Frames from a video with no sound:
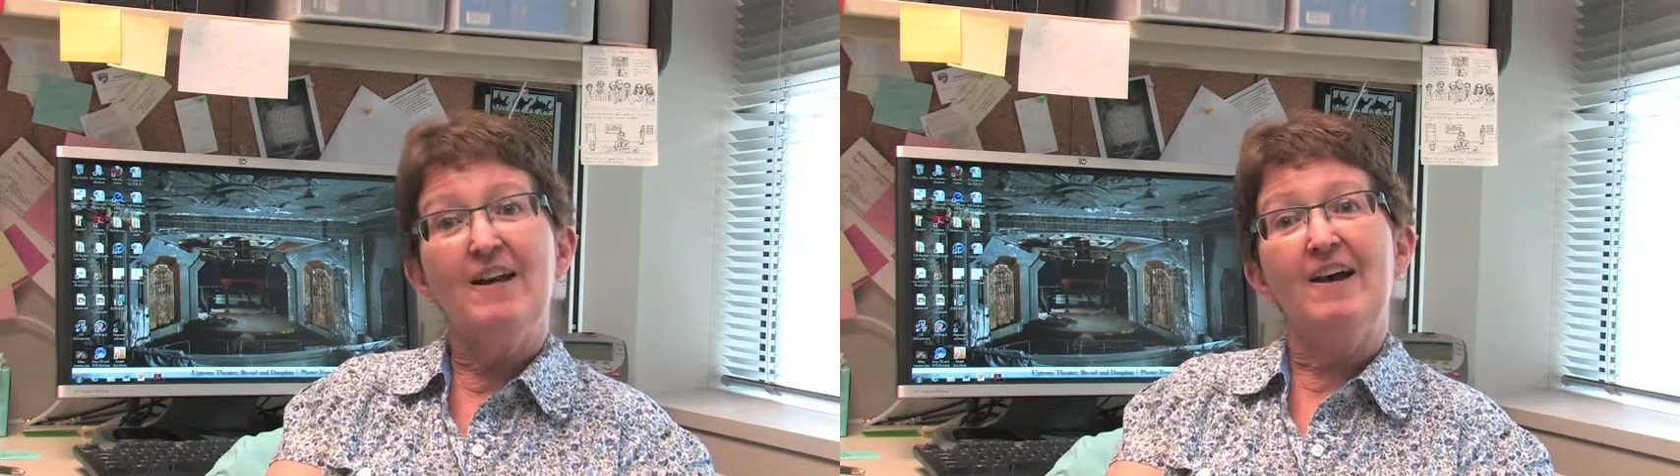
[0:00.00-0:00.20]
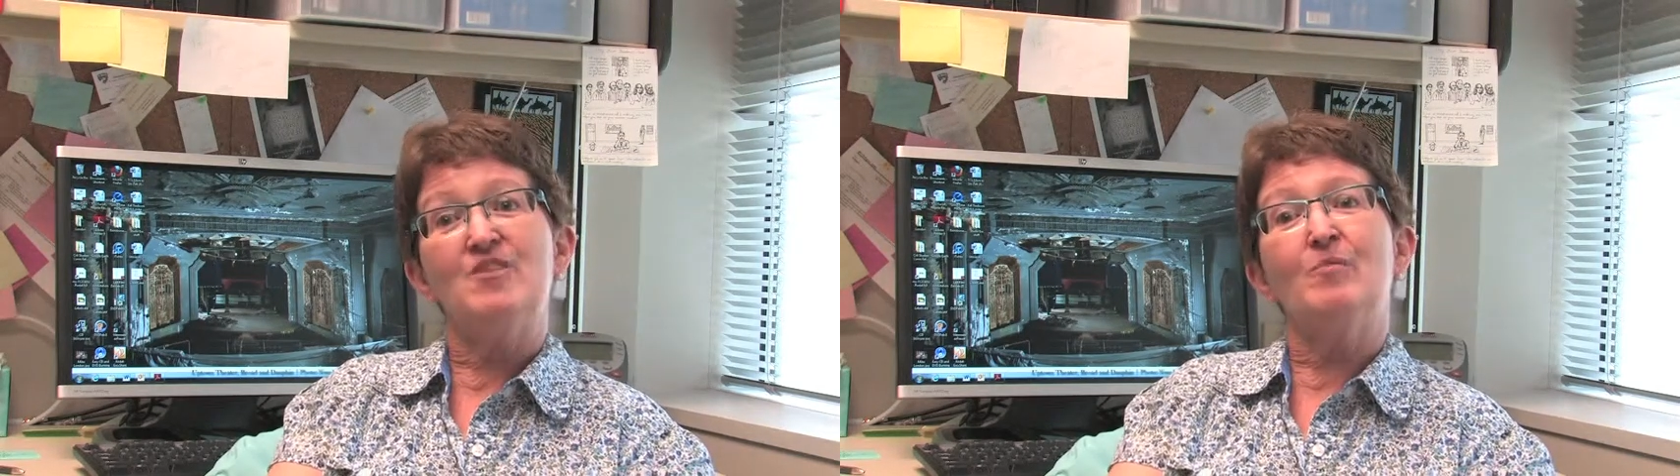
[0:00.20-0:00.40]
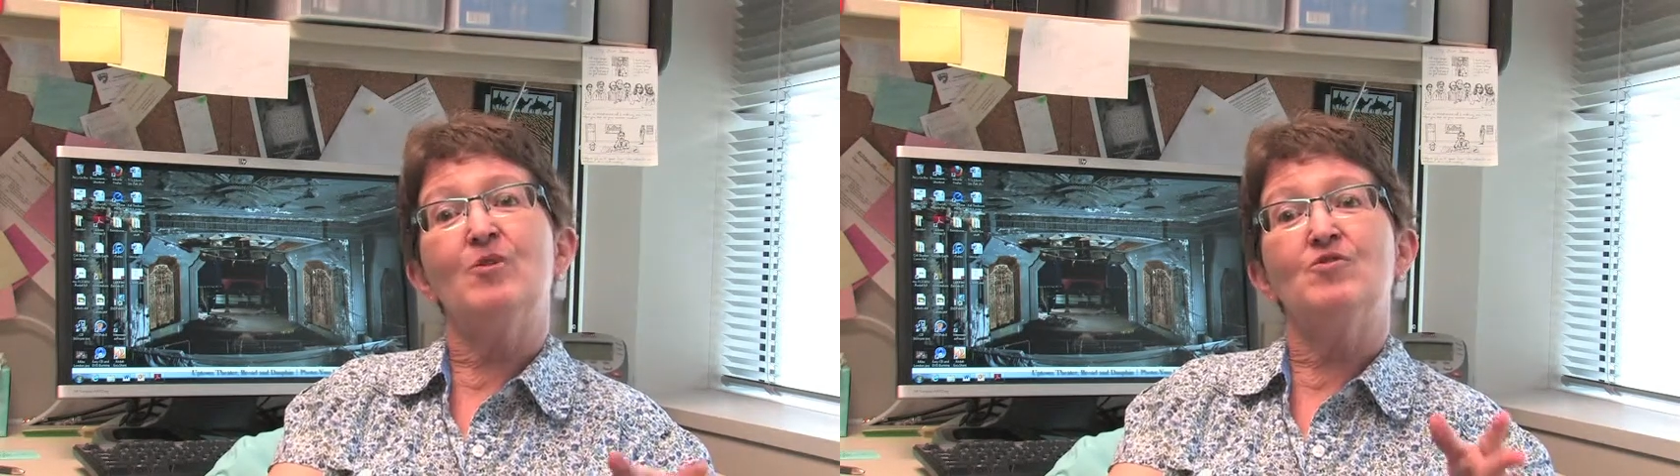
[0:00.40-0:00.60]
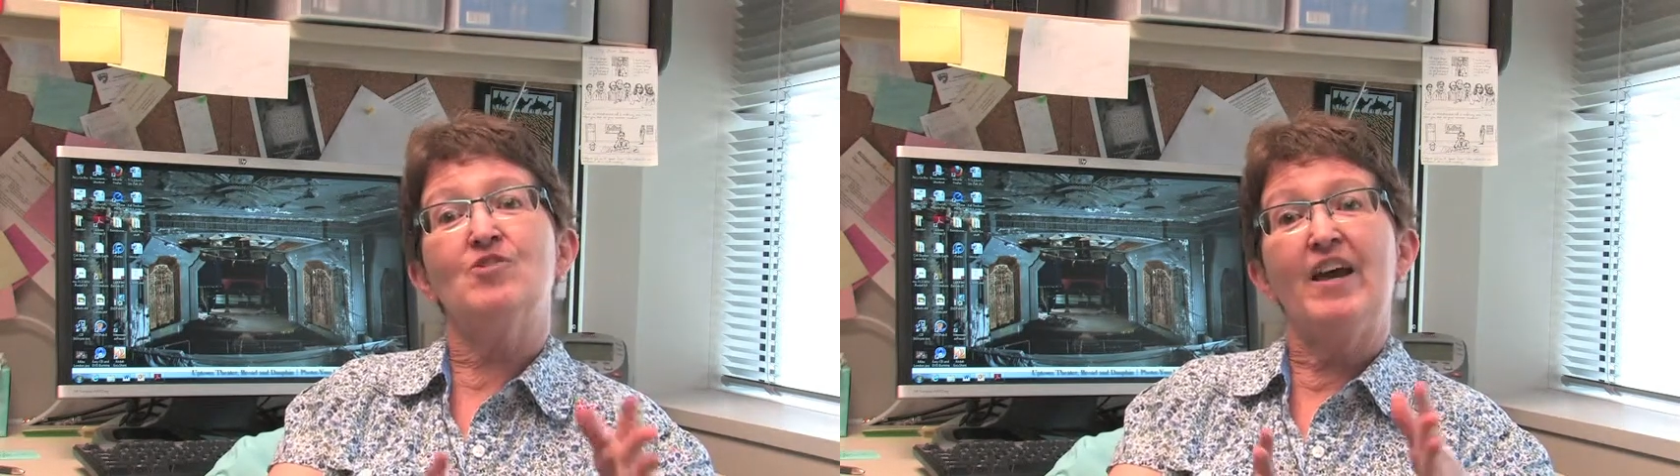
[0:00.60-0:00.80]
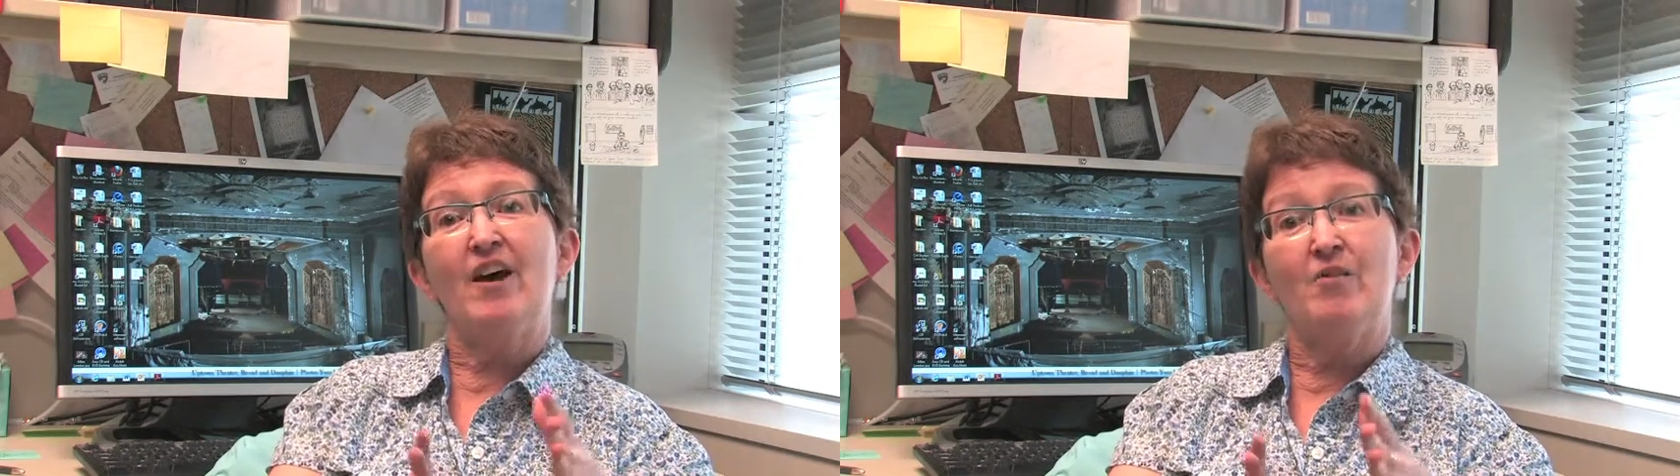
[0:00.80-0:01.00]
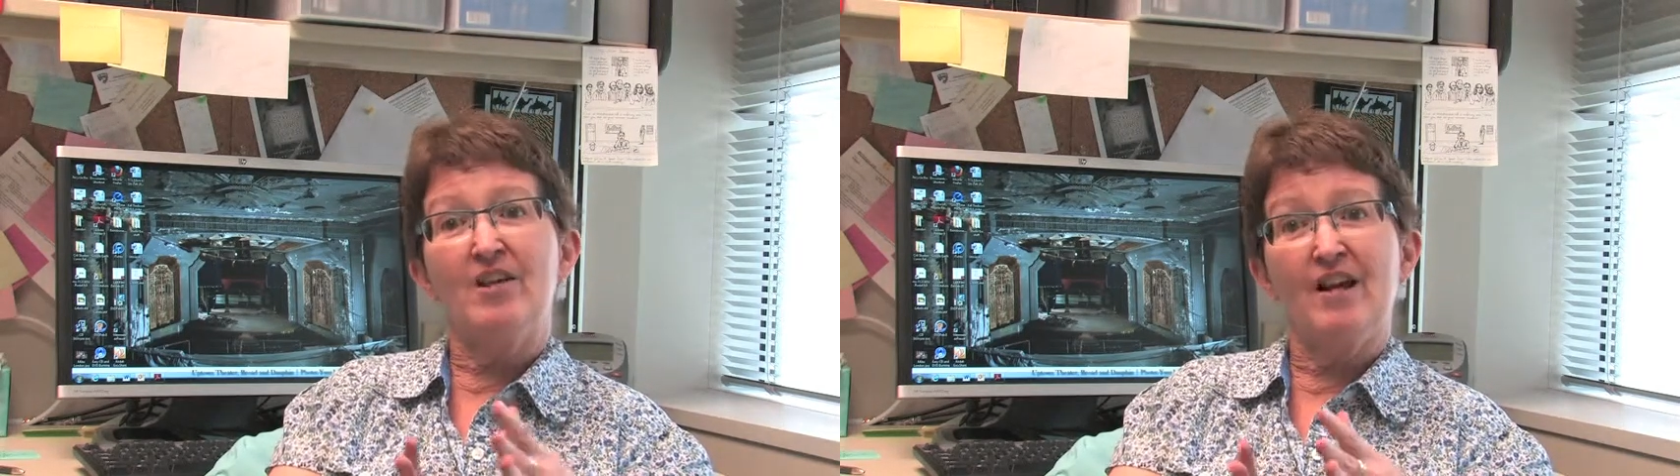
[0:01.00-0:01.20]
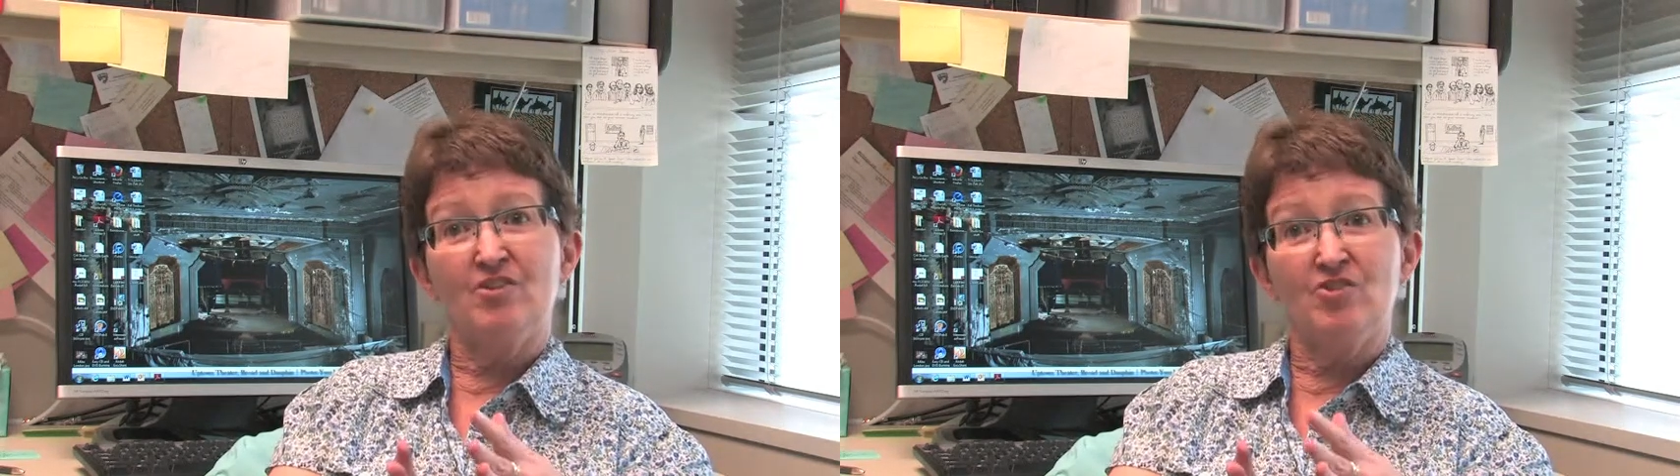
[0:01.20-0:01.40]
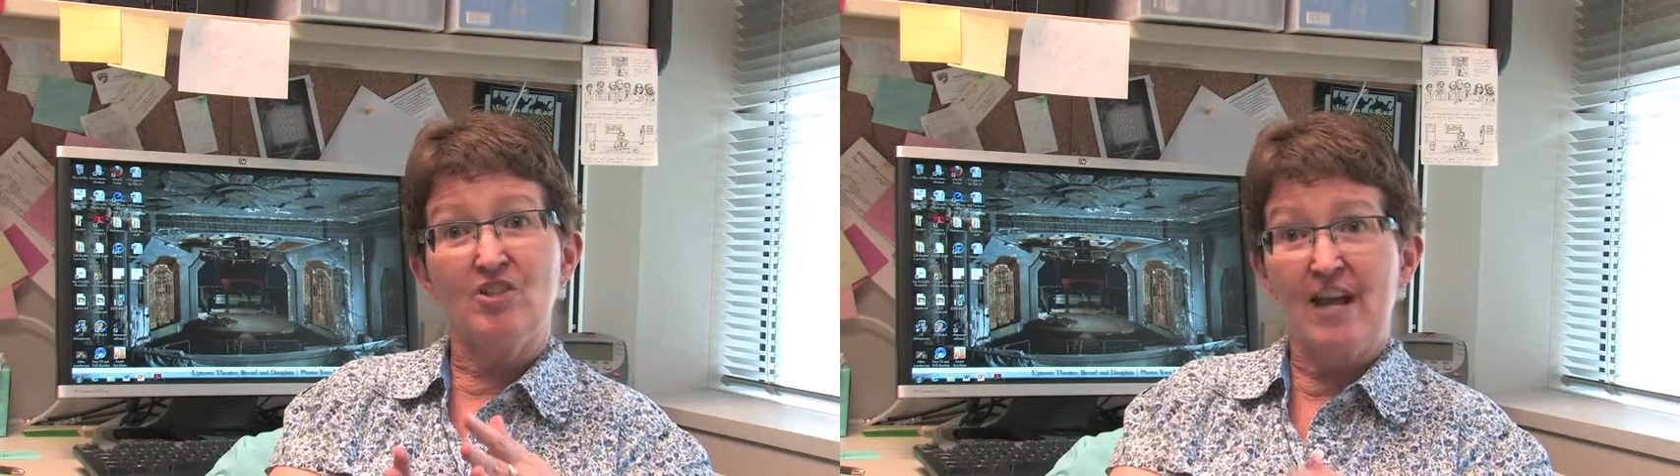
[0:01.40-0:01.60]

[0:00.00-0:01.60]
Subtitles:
as opposed to how he actually